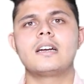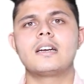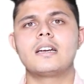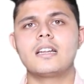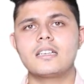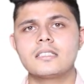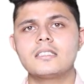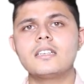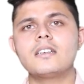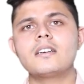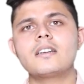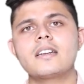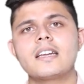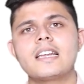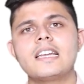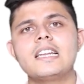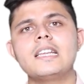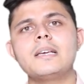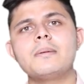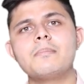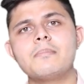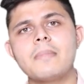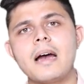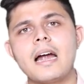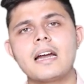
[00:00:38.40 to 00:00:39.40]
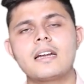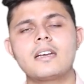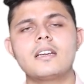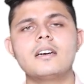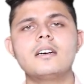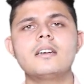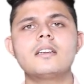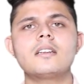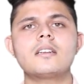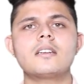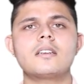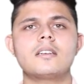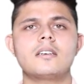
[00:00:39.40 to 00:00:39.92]
doesn't really
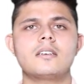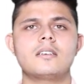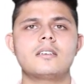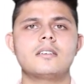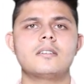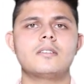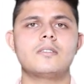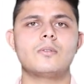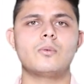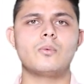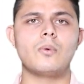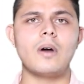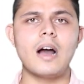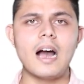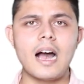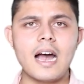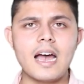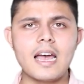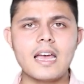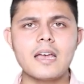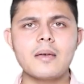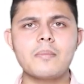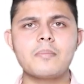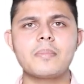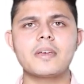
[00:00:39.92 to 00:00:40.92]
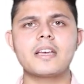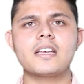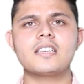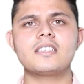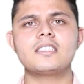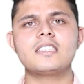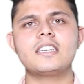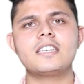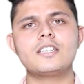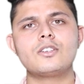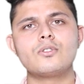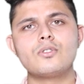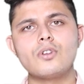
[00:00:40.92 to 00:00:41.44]
matter. Why? Because
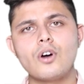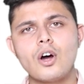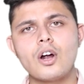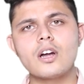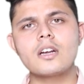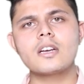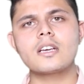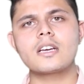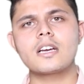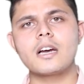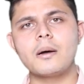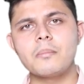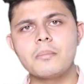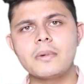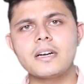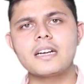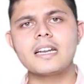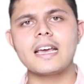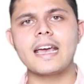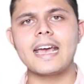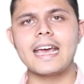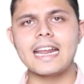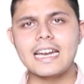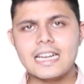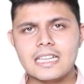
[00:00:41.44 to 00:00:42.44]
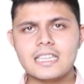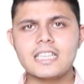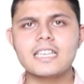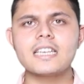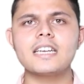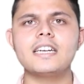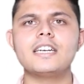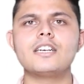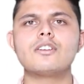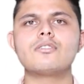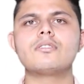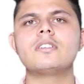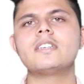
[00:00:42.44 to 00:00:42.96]
they do not commit anything
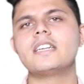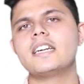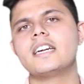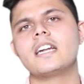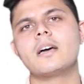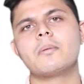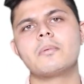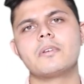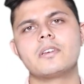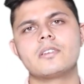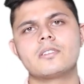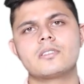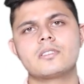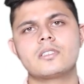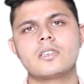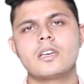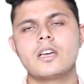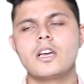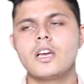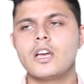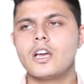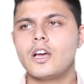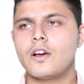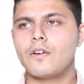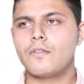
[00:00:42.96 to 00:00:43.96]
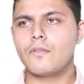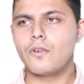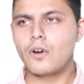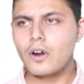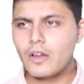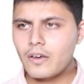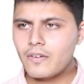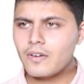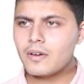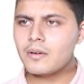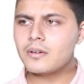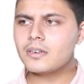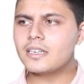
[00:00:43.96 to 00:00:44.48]
into the database.
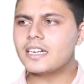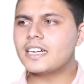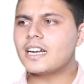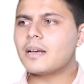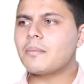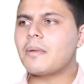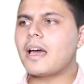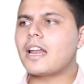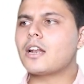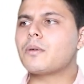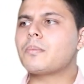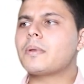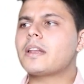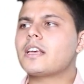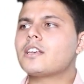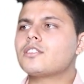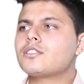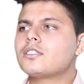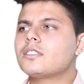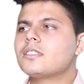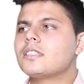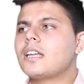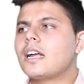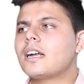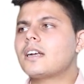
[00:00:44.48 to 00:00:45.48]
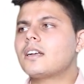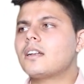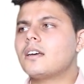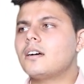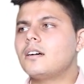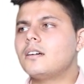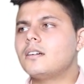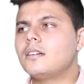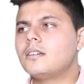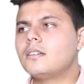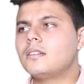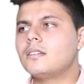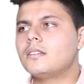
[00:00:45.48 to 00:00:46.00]
Whatever data manipulation that
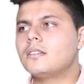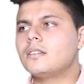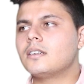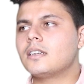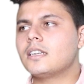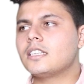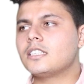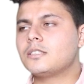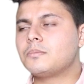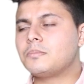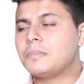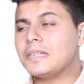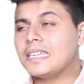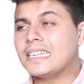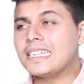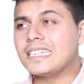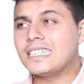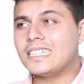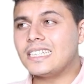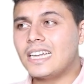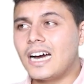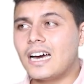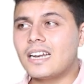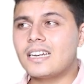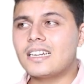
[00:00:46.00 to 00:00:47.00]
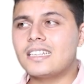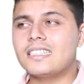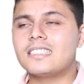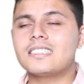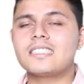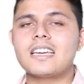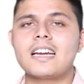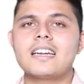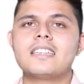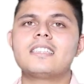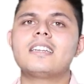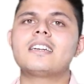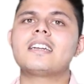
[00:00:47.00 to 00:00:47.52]
uh, is being done
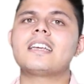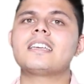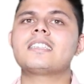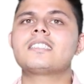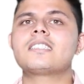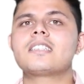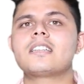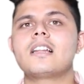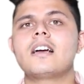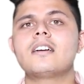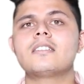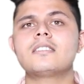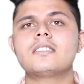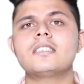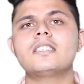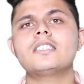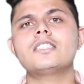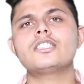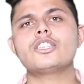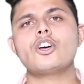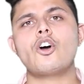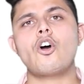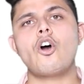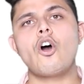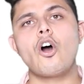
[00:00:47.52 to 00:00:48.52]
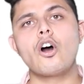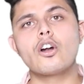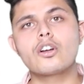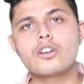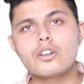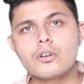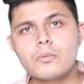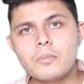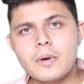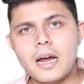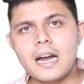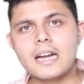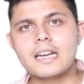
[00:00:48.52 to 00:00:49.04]
inside the test classes
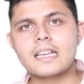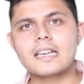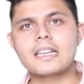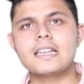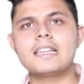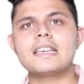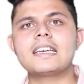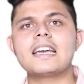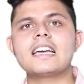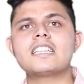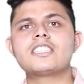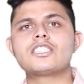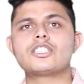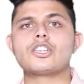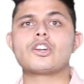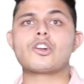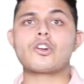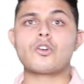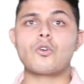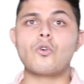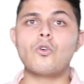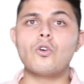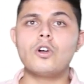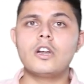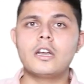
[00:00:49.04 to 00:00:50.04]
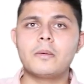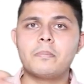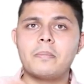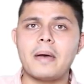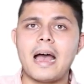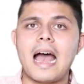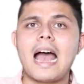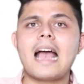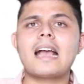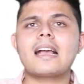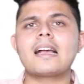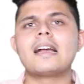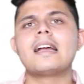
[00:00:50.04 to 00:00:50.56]
automatically gets rolled
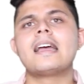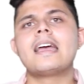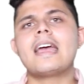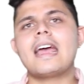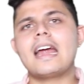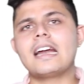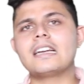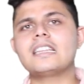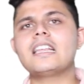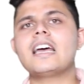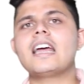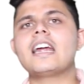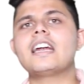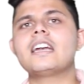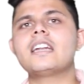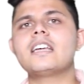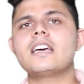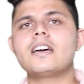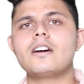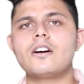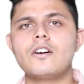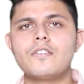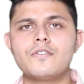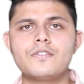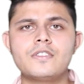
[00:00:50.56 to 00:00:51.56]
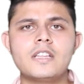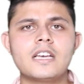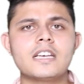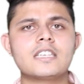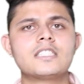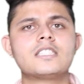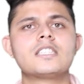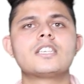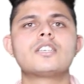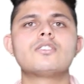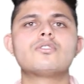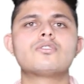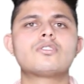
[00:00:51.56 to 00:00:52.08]
back at the end of the
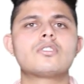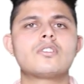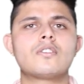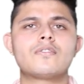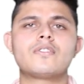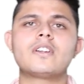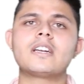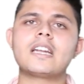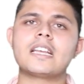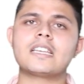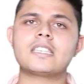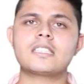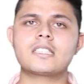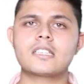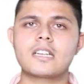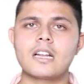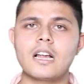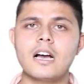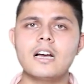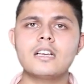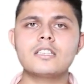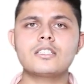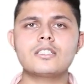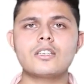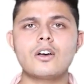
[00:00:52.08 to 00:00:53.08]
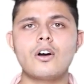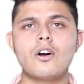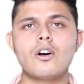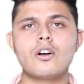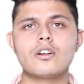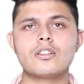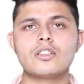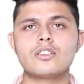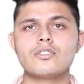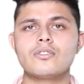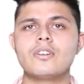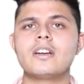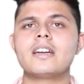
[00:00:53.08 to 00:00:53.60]
execution of the test class
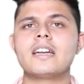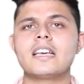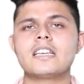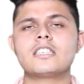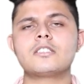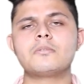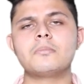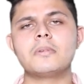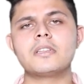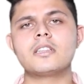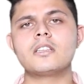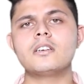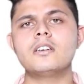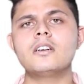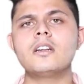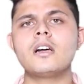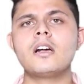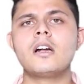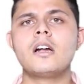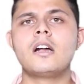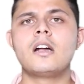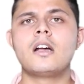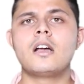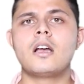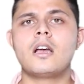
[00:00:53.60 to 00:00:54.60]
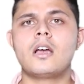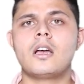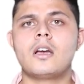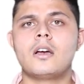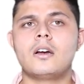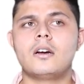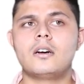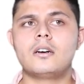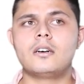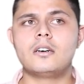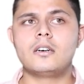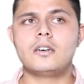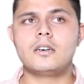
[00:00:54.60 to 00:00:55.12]
or the unit test method
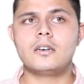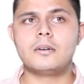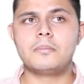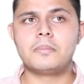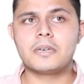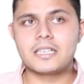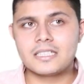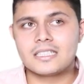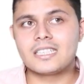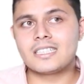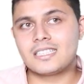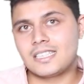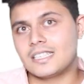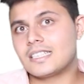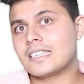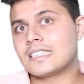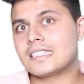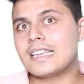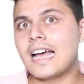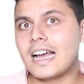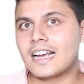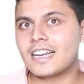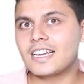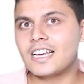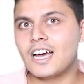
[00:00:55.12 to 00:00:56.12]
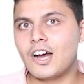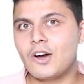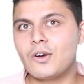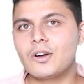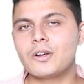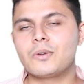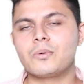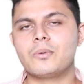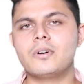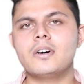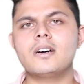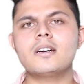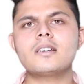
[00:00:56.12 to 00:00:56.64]
uh, because this is exactly how
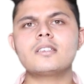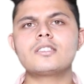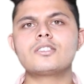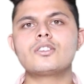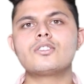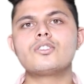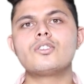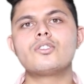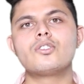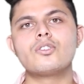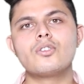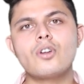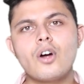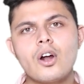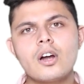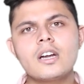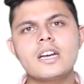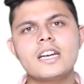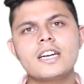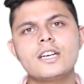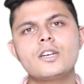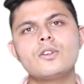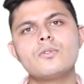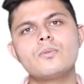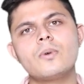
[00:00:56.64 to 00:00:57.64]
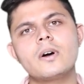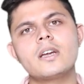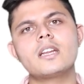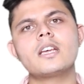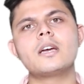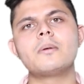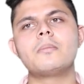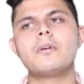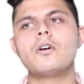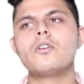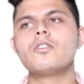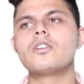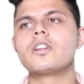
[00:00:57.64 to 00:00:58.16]
it works. So you do not need to worry
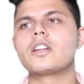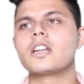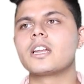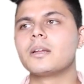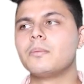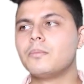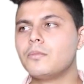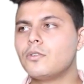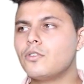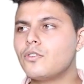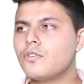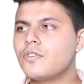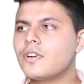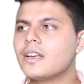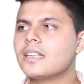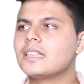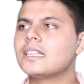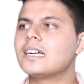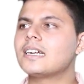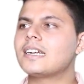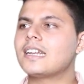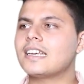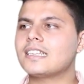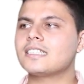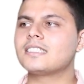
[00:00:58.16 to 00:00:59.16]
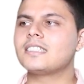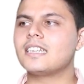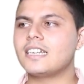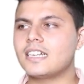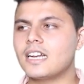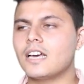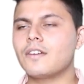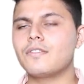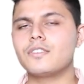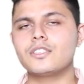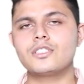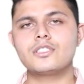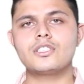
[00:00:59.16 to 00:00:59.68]
about removing the test
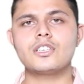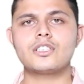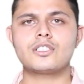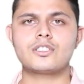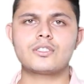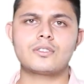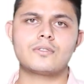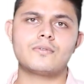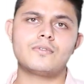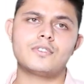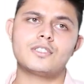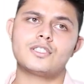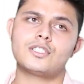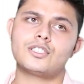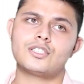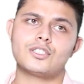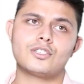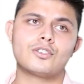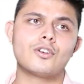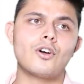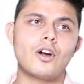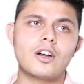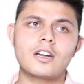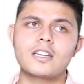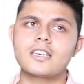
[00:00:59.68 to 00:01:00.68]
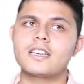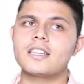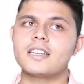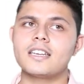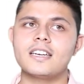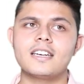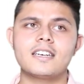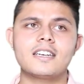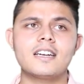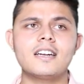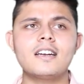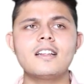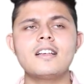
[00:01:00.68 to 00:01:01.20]
data which just which got
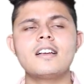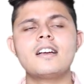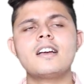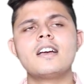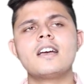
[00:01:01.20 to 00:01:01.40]
created